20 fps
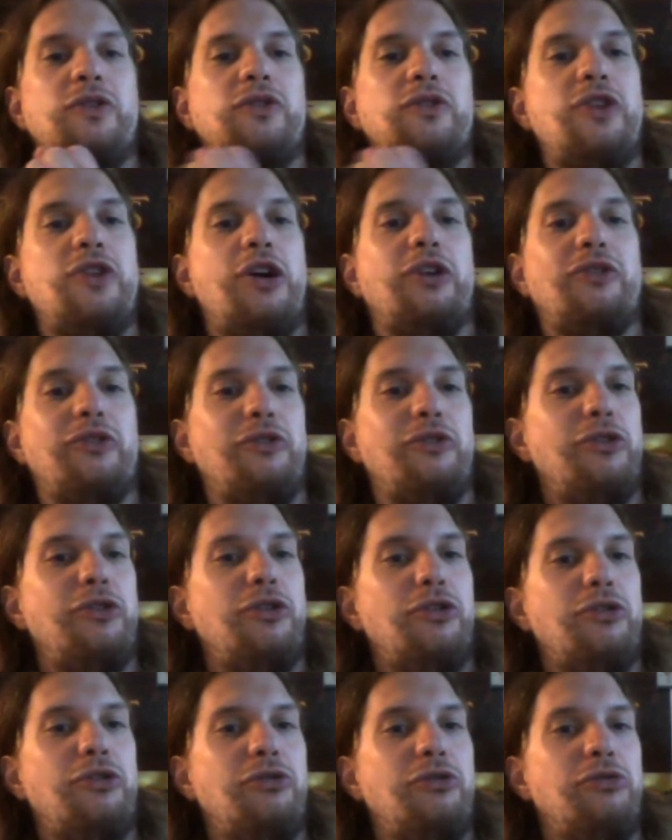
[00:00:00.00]
Dr.
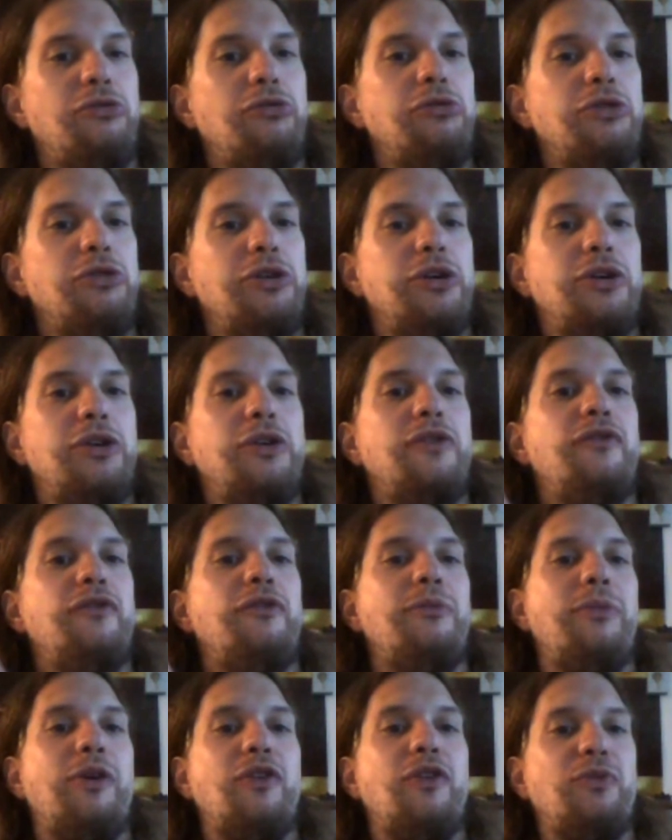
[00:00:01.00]
No,
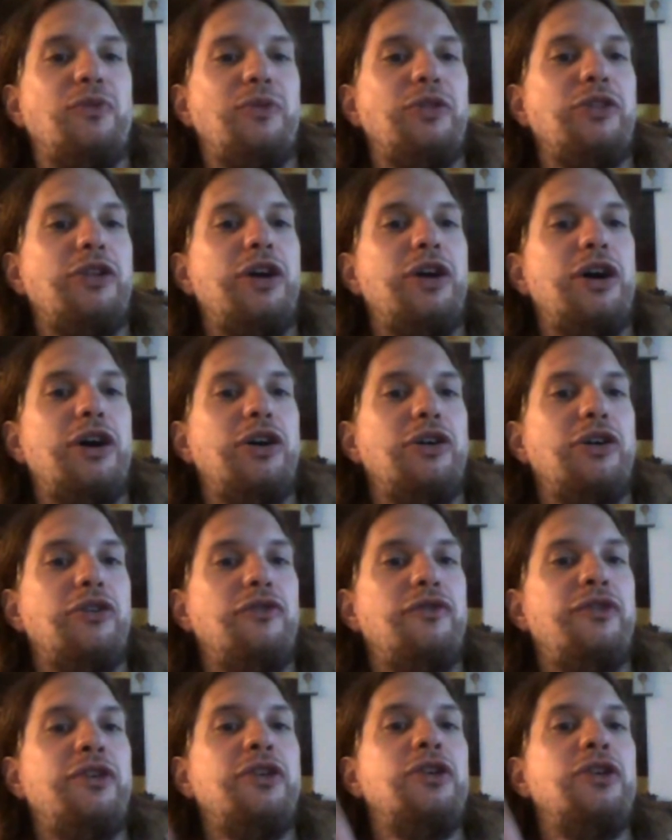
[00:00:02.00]
From Russia with
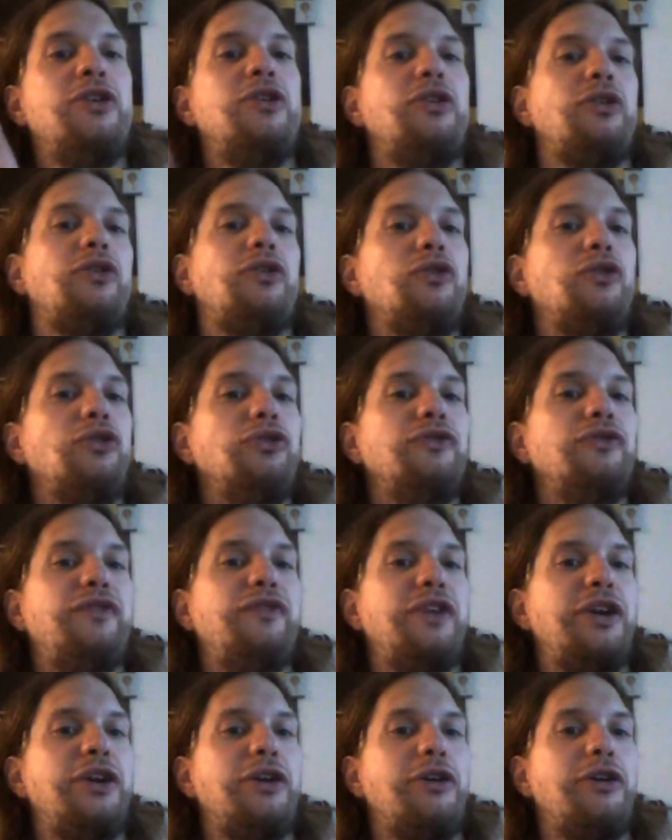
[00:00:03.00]
Love,
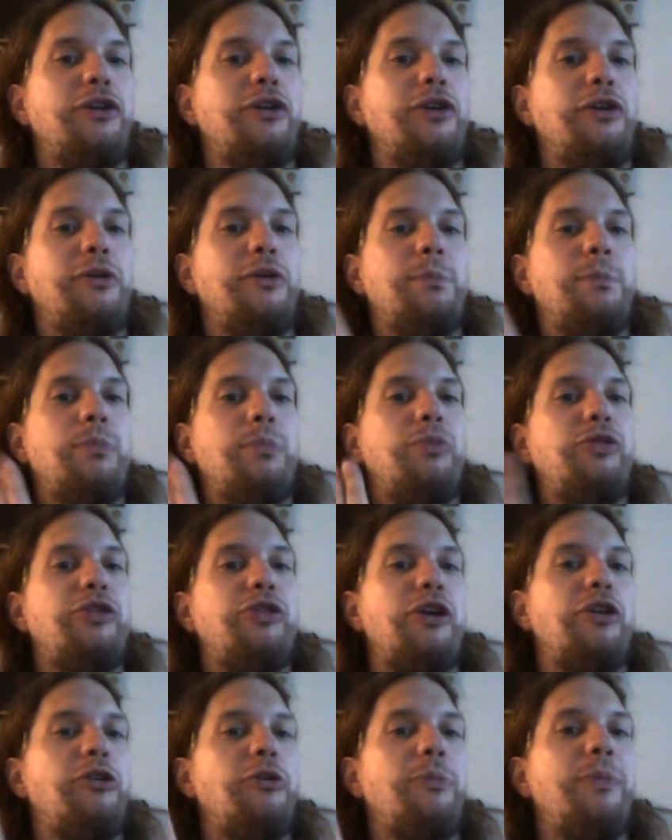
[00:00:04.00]
Goldfinger,
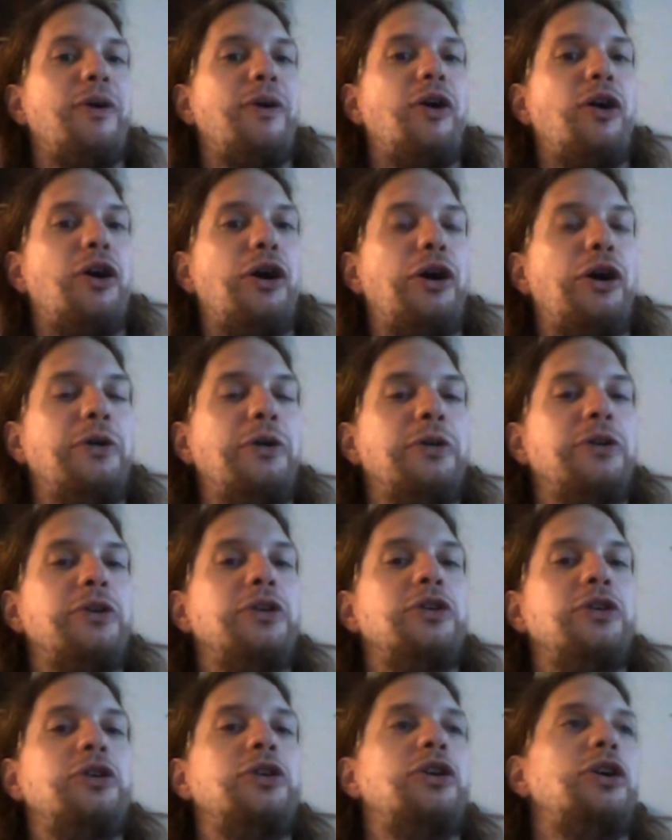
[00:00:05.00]
Thunderball,
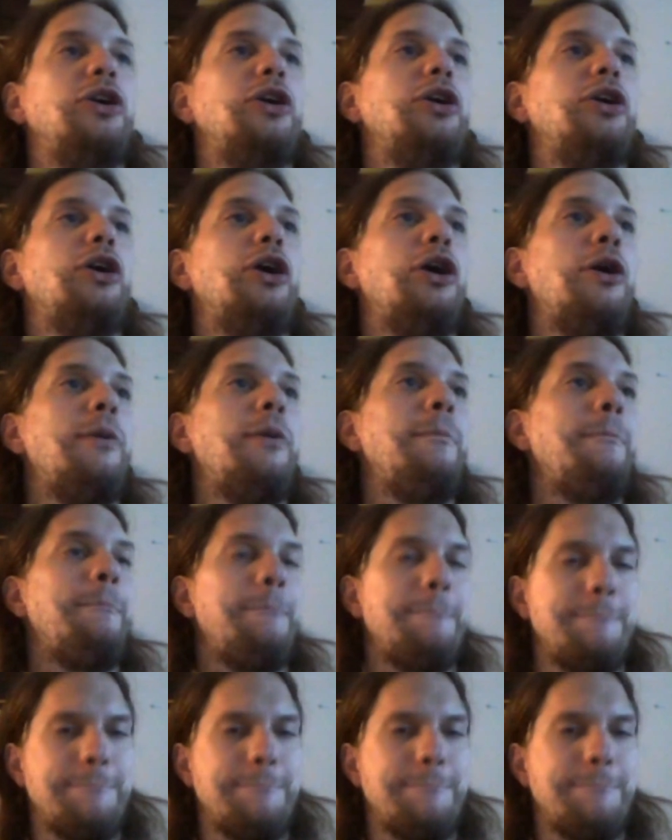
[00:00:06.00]
um,